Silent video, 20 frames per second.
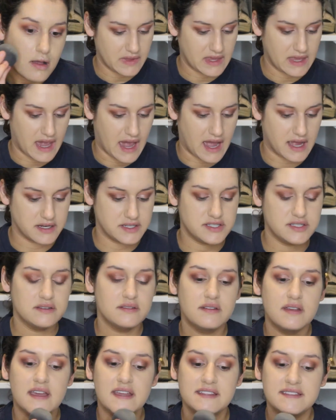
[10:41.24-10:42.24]
Yeah,
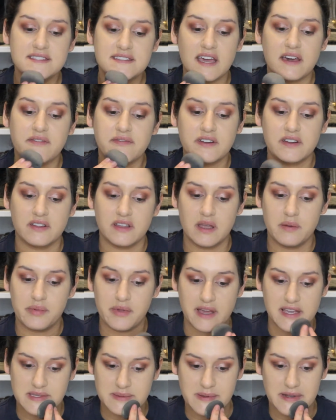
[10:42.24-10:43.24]
it definitely
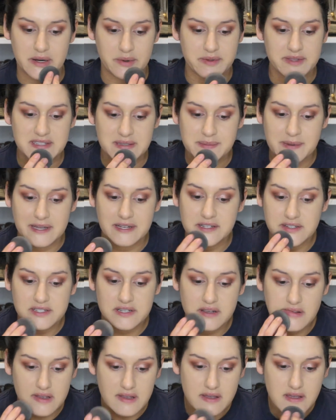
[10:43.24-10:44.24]
applies better with a
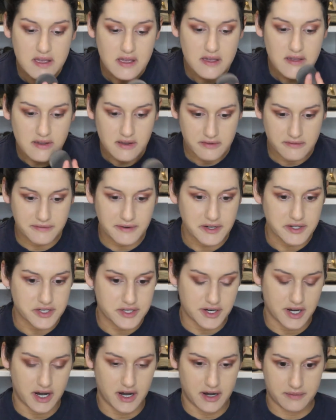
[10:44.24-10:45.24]
sponge. For
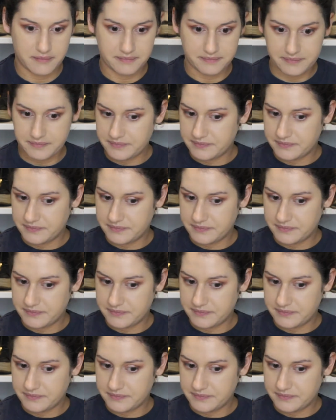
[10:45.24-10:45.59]
sure.